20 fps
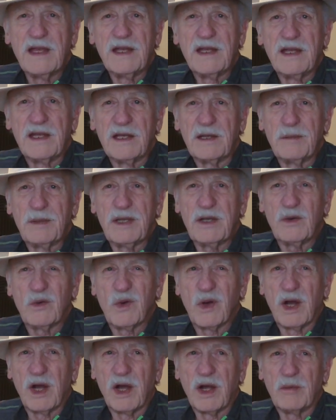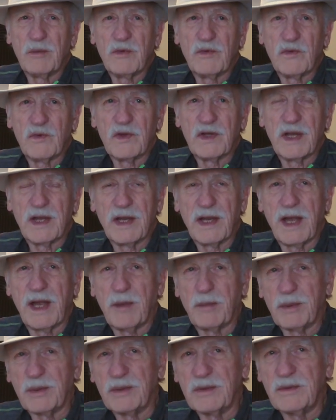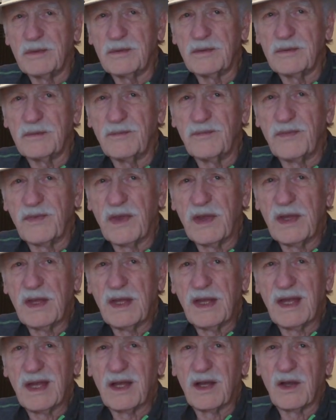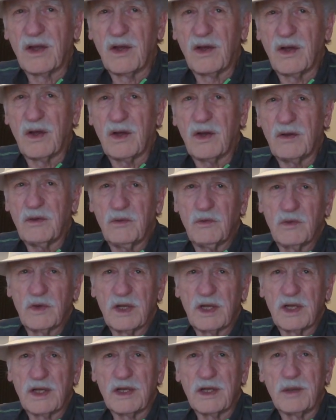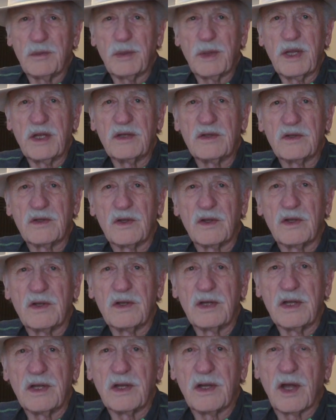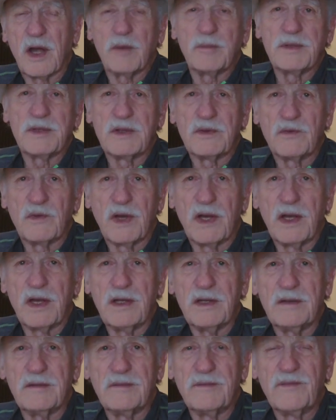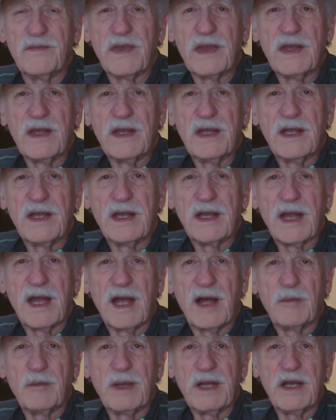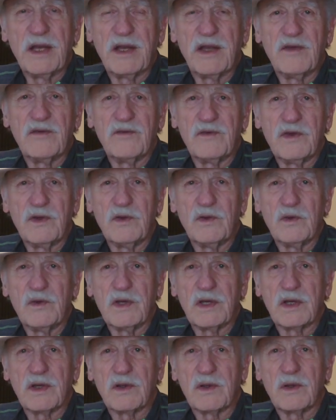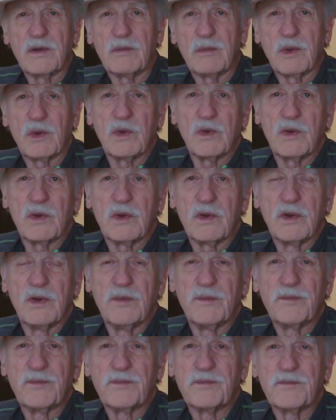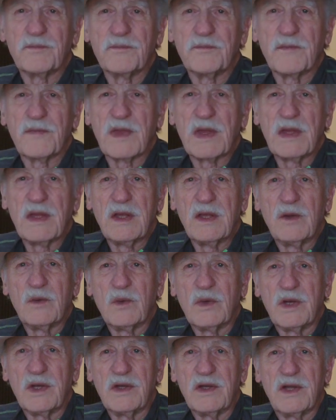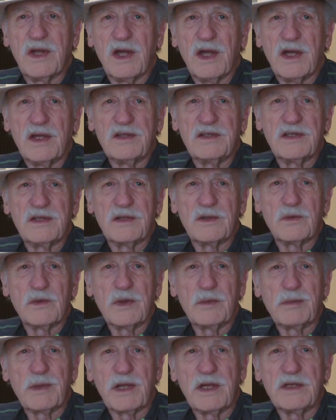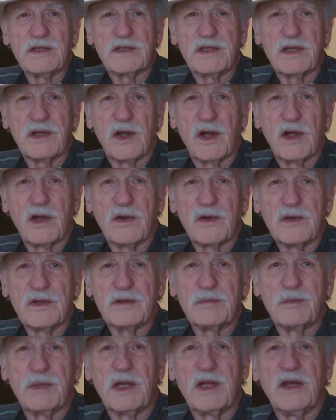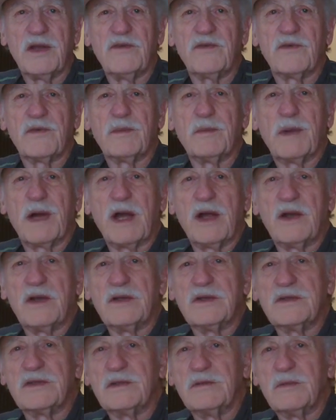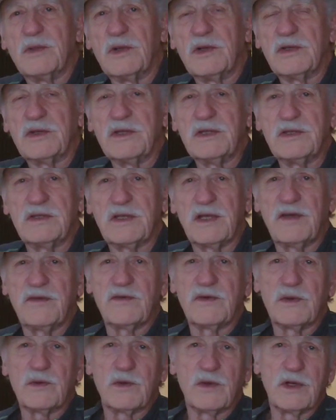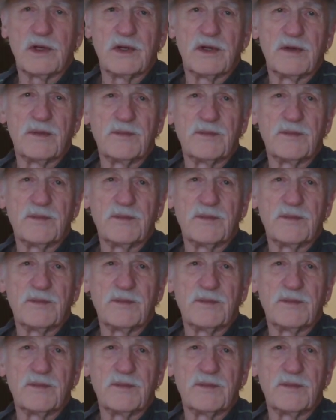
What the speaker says: It'll be a while before that happens. How long? Well, it depends on the adoption rate and how many of you get on board. When it does, it'll replace the dollar as money for buyers and merchants everywhere.